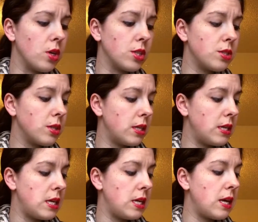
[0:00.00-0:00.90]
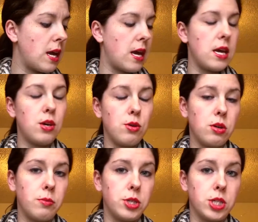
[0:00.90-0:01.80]
You're also going to need a
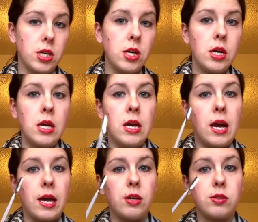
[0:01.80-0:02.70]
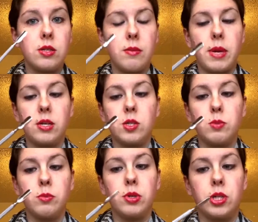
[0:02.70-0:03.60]
cuticle pusher. I use a metal
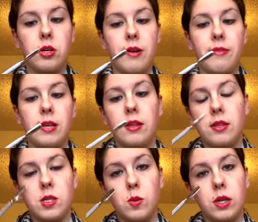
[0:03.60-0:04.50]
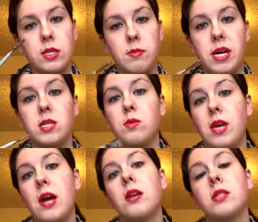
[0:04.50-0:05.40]
spoon pusher. I find that this works the best
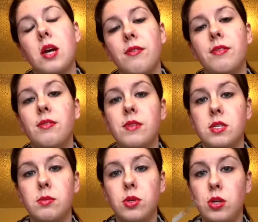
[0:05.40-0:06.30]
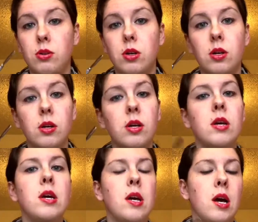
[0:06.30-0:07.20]
with that tough, invisible cuticle.
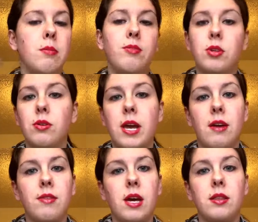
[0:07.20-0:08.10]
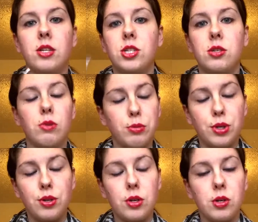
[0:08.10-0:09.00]
If you don't have that, then just a
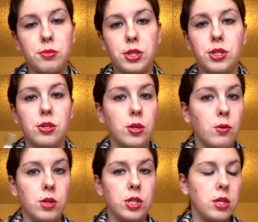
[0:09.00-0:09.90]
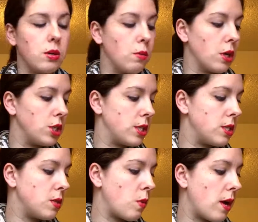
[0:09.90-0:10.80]
rubber cuticle pusher and orange stick will work
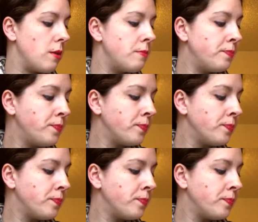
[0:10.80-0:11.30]
just as well.